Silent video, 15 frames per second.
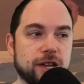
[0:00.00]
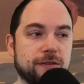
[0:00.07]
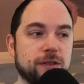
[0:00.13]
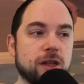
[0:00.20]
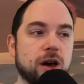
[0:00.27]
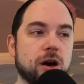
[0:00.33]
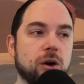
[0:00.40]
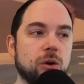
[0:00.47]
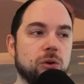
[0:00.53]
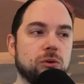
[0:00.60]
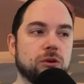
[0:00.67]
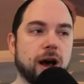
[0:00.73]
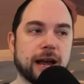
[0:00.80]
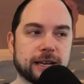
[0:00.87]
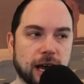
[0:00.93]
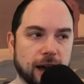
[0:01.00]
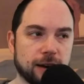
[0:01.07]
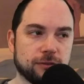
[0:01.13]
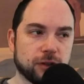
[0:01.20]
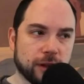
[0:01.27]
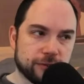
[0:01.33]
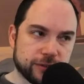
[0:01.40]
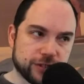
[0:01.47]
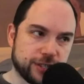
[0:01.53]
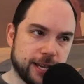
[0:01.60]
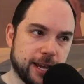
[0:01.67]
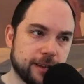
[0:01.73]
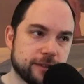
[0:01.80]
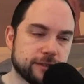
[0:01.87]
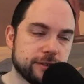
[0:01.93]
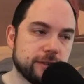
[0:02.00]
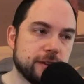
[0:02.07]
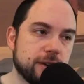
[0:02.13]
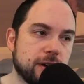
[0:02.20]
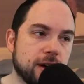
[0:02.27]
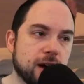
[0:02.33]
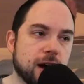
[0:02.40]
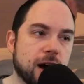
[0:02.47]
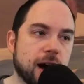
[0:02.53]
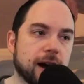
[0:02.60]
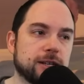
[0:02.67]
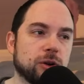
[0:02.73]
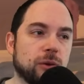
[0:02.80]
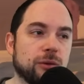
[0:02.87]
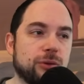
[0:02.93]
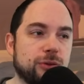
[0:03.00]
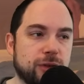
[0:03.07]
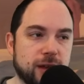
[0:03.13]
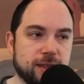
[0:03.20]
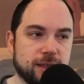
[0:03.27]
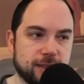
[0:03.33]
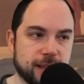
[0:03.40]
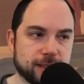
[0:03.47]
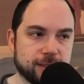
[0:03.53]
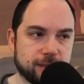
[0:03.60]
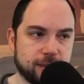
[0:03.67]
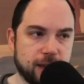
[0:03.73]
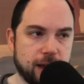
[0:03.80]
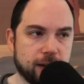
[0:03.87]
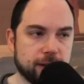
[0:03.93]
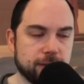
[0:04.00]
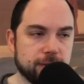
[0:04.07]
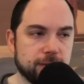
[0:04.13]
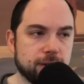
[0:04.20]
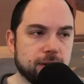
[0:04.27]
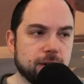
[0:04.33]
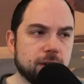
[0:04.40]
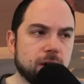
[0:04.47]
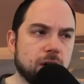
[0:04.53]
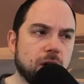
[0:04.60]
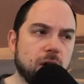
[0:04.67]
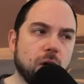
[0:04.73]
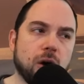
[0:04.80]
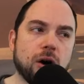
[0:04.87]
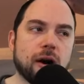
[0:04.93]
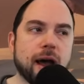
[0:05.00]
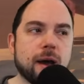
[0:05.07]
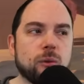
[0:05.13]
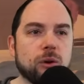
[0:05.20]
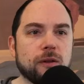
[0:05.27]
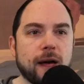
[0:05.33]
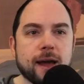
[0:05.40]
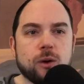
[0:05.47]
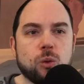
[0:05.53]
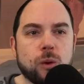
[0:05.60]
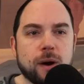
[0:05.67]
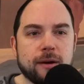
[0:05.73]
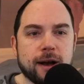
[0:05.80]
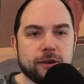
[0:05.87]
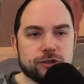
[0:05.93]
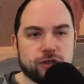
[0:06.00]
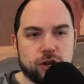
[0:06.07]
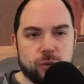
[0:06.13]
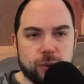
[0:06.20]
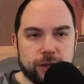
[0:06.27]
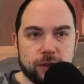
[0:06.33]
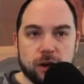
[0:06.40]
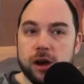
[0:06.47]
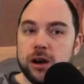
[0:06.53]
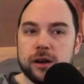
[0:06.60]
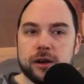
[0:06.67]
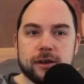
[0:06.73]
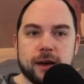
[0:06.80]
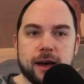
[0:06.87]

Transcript: Even though I'd kind of love to see it, I don't think that that's a thing. All right, well, like, where else could we look?